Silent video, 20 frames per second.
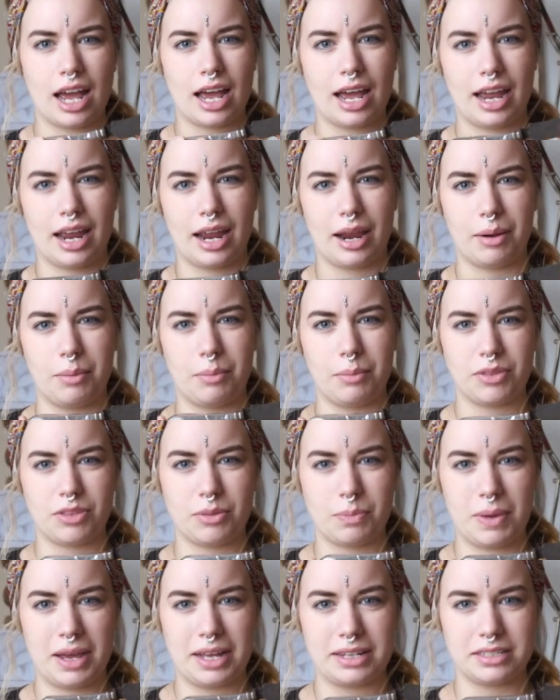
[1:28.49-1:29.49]
But
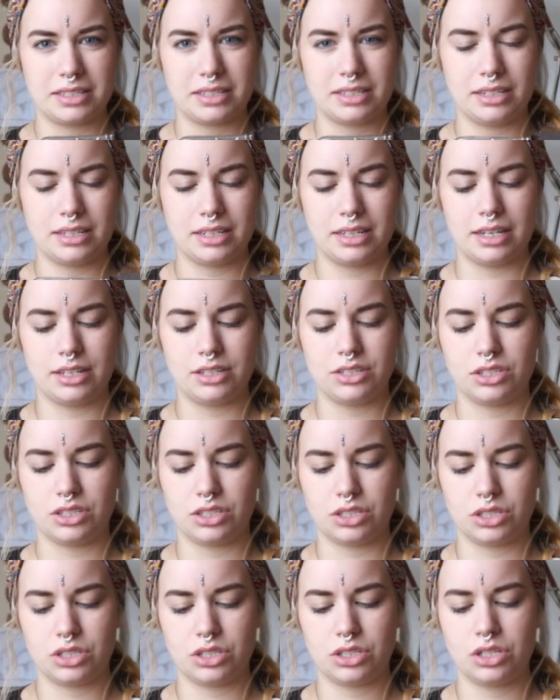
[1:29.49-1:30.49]
the pattern is
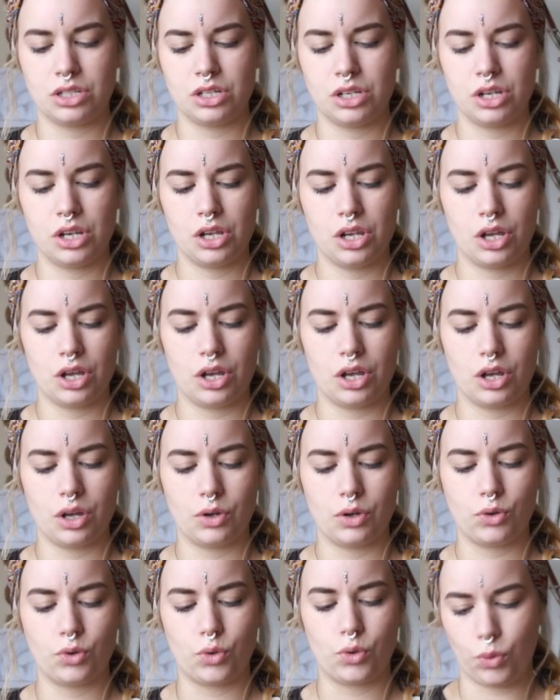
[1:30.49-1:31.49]
just
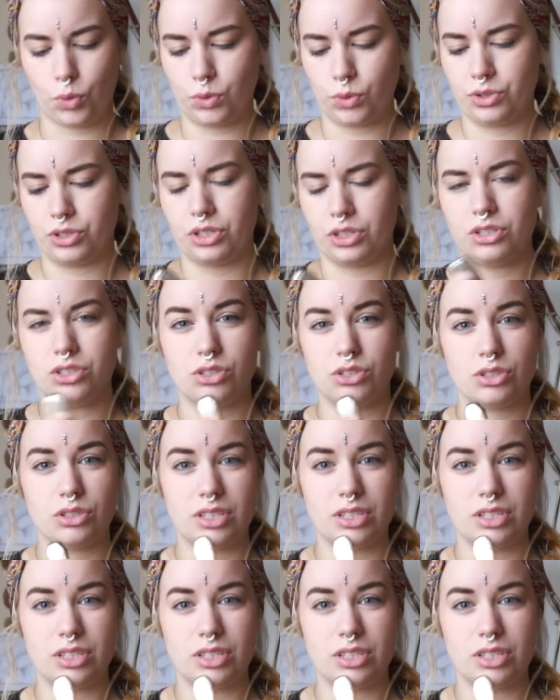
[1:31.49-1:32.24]
gorgeous.